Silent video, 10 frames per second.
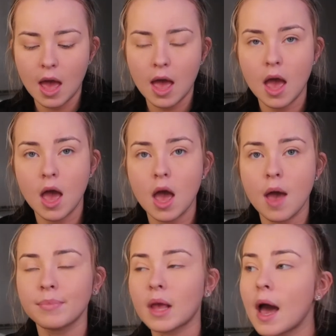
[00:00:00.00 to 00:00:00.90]

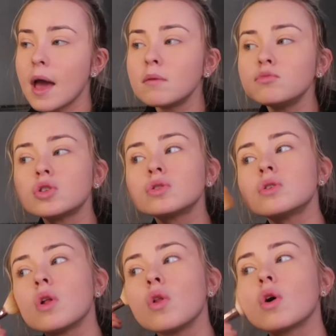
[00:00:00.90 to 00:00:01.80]
I am
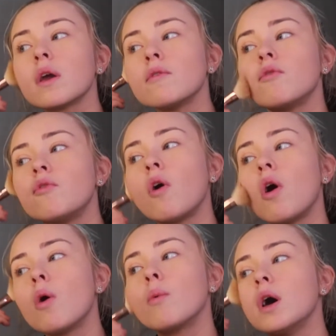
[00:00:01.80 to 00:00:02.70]
just looking
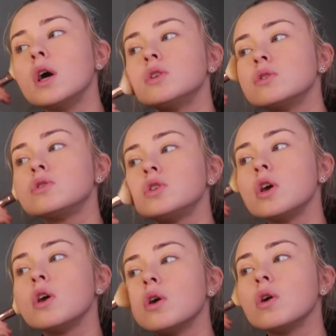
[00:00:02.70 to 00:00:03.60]
forward
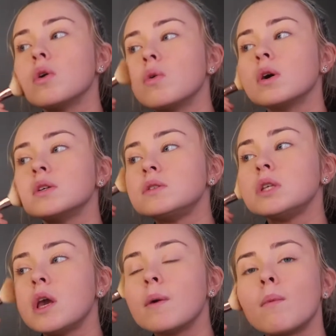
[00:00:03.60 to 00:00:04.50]
to
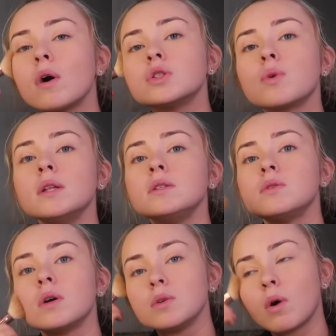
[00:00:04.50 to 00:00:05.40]
seeing what
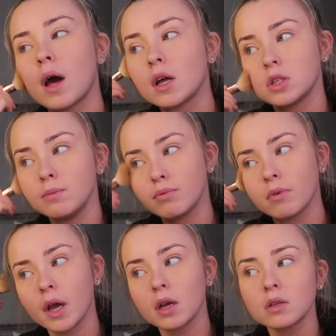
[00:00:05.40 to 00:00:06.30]
2021 actually
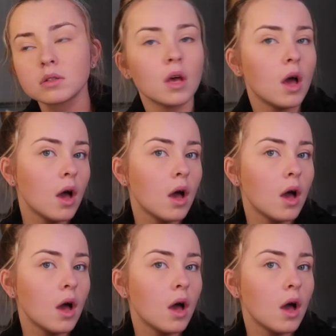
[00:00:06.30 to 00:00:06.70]
brings.